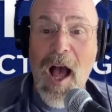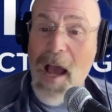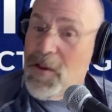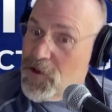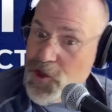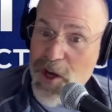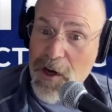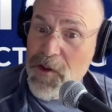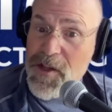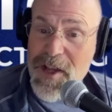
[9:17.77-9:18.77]
either
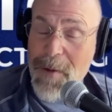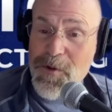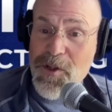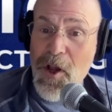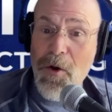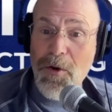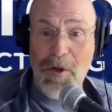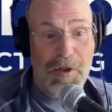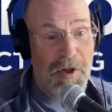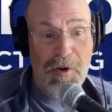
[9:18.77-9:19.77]
share this episode
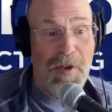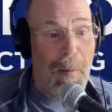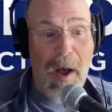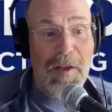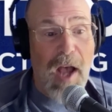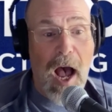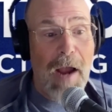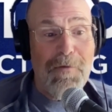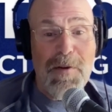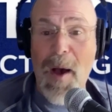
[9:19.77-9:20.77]
or turn them on to
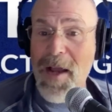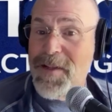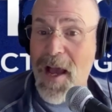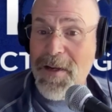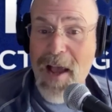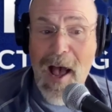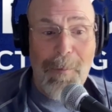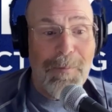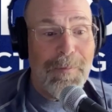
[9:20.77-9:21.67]
ivorymind.com.